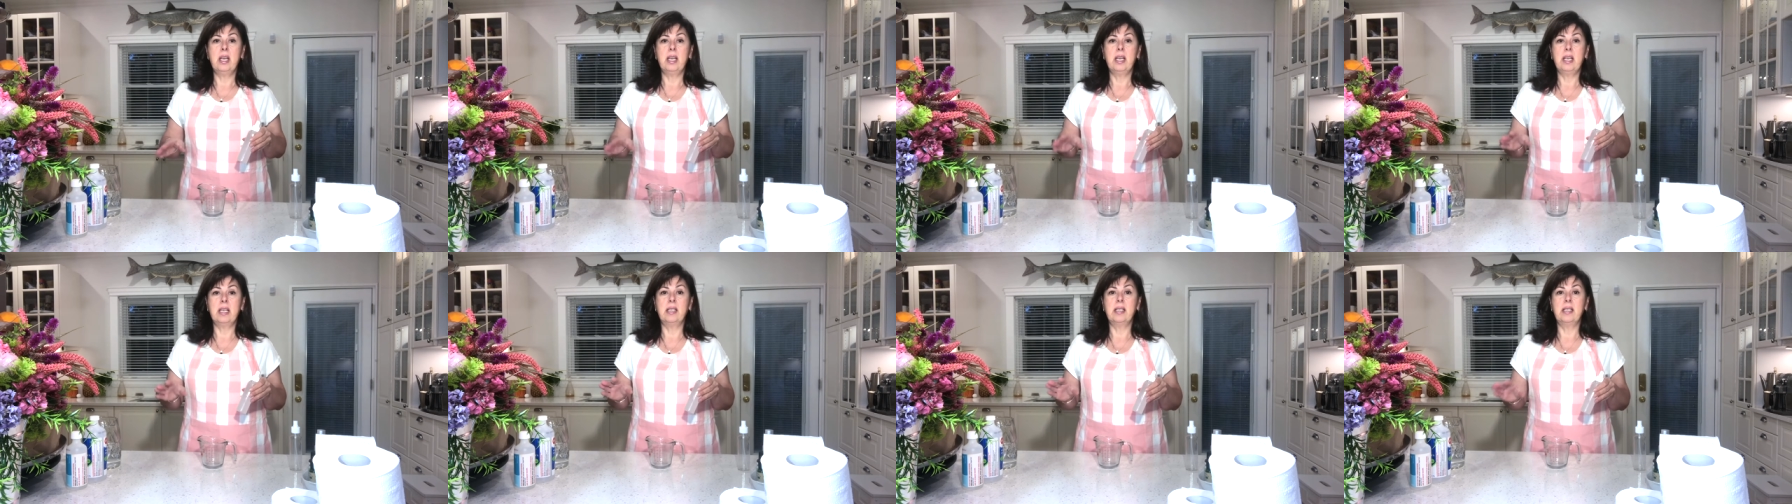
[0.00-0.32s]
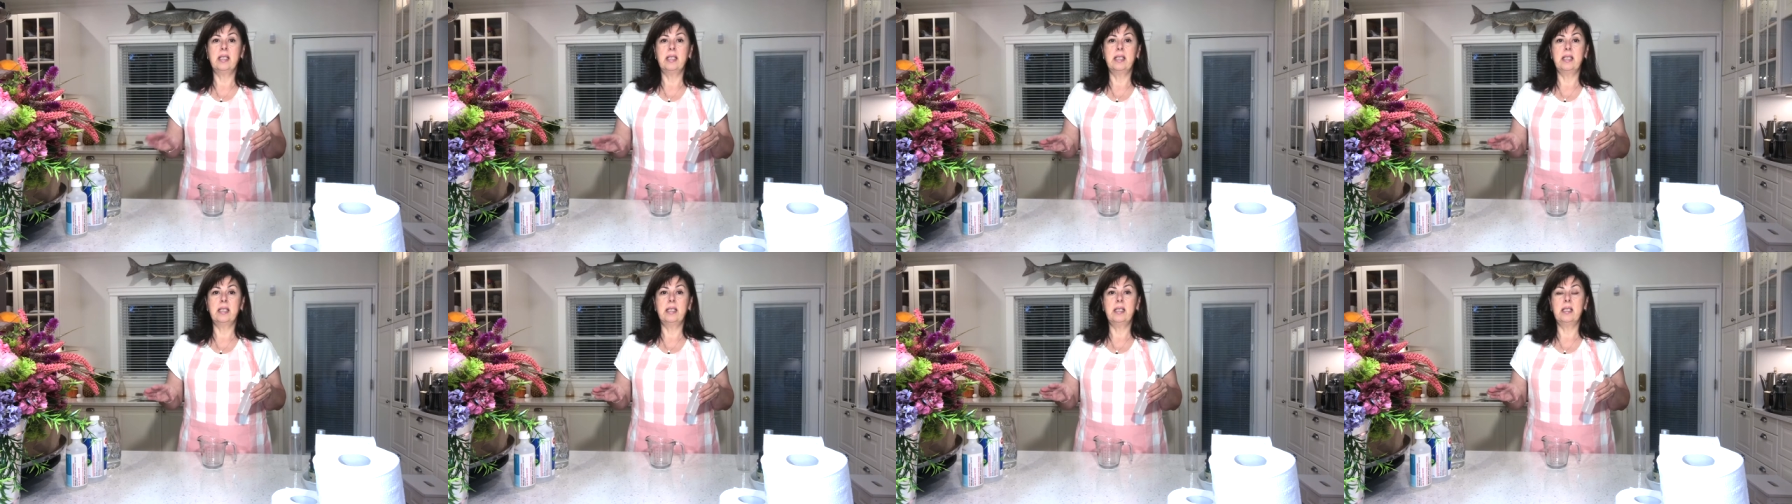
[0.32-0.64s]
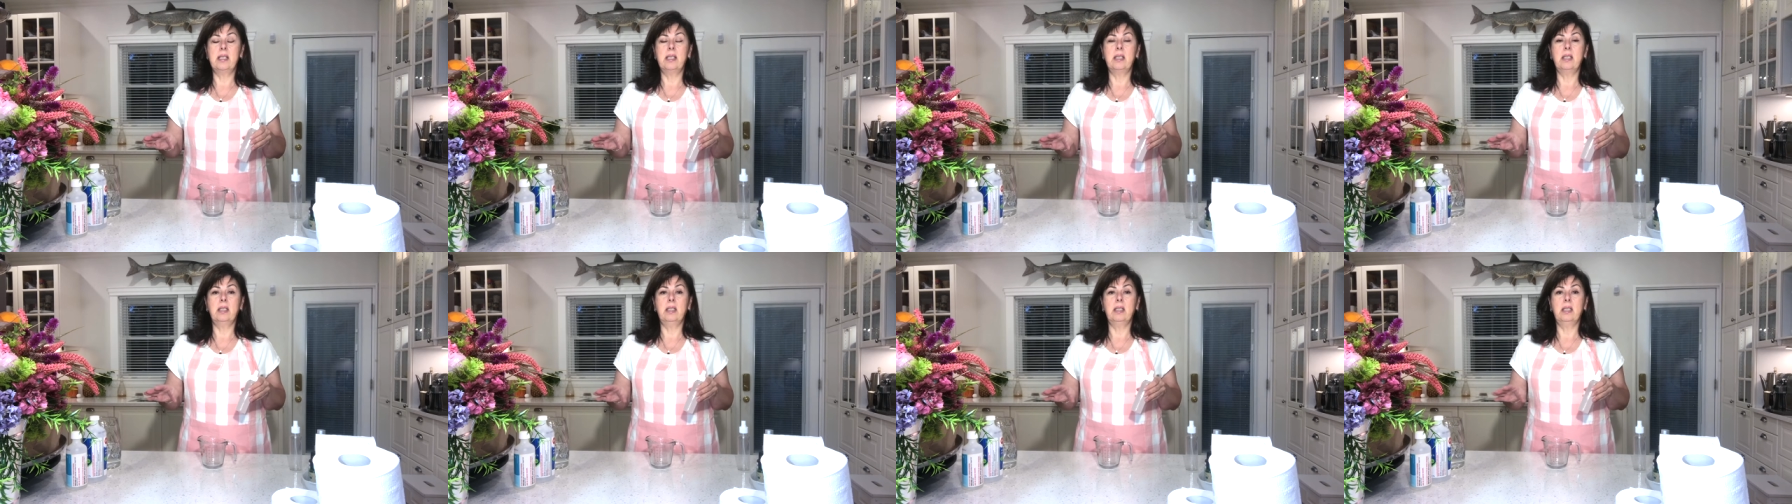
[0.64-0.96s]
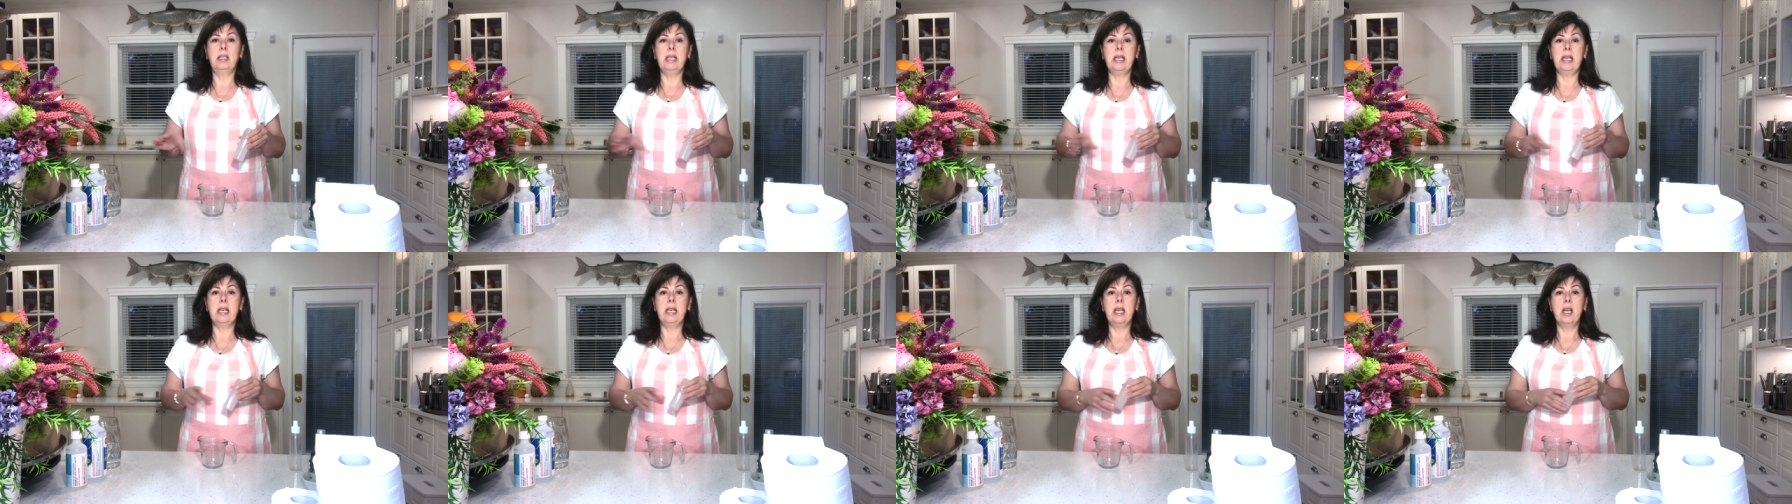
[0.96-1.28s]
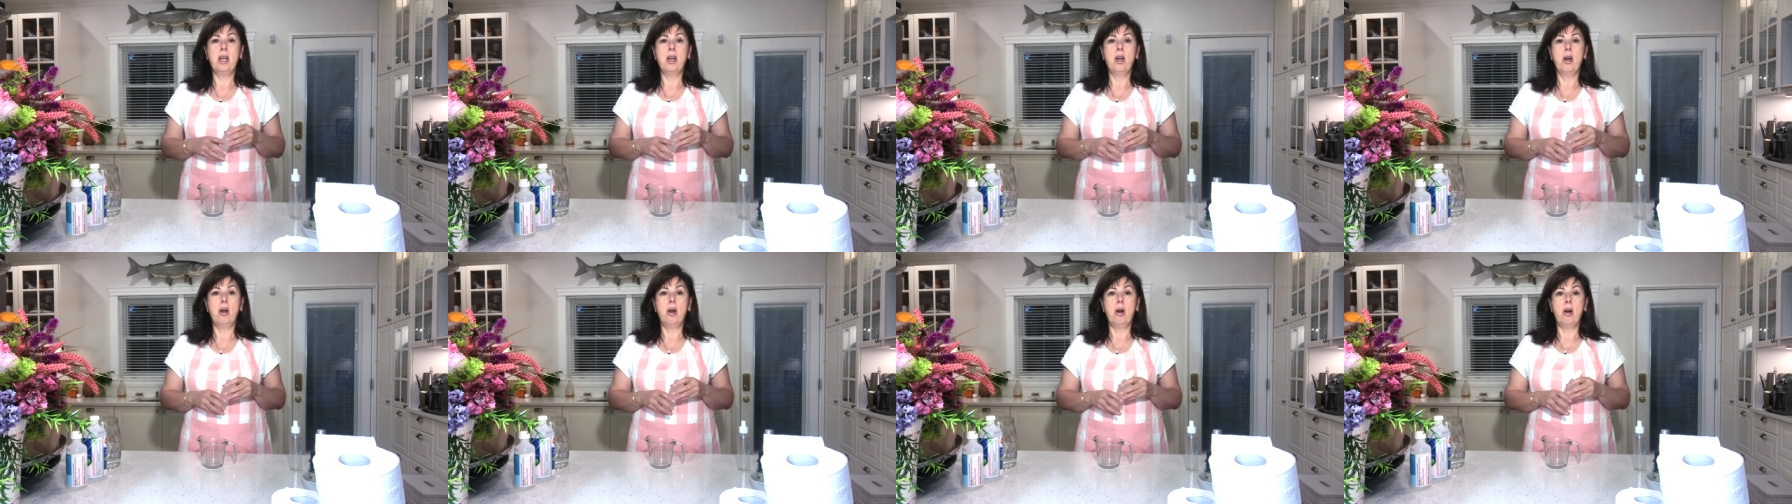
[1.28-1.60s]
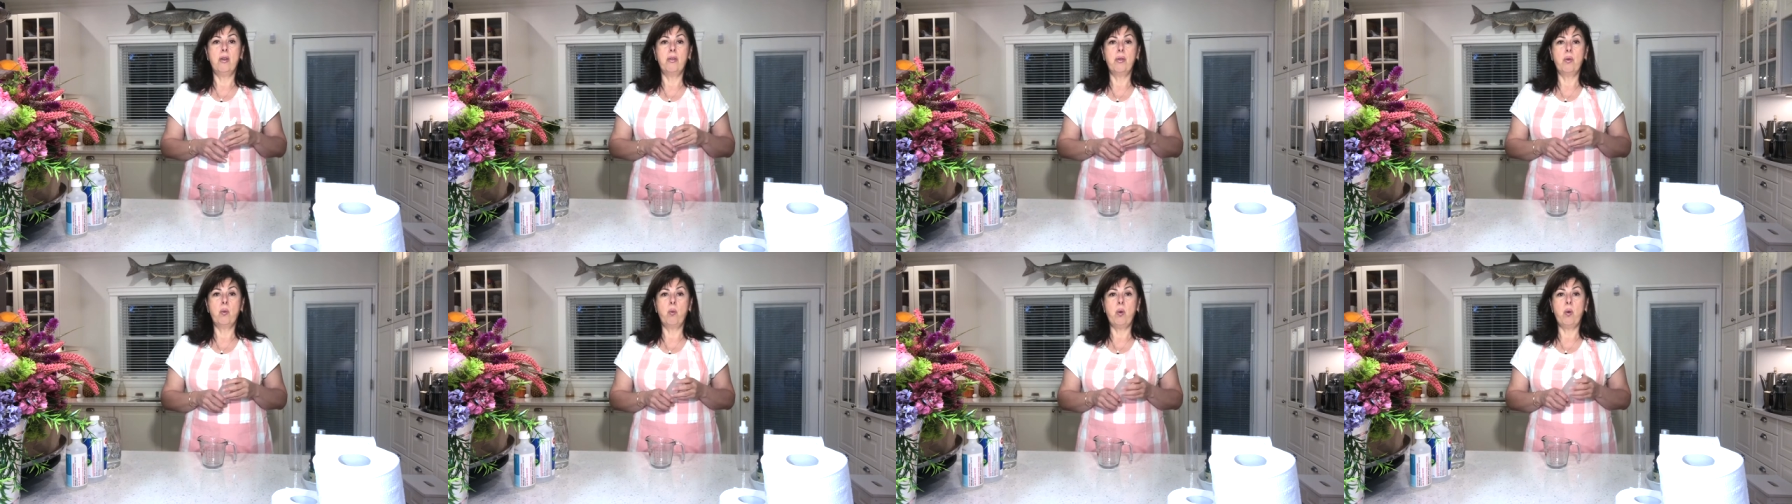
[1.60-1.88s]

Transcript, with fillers: consistently on the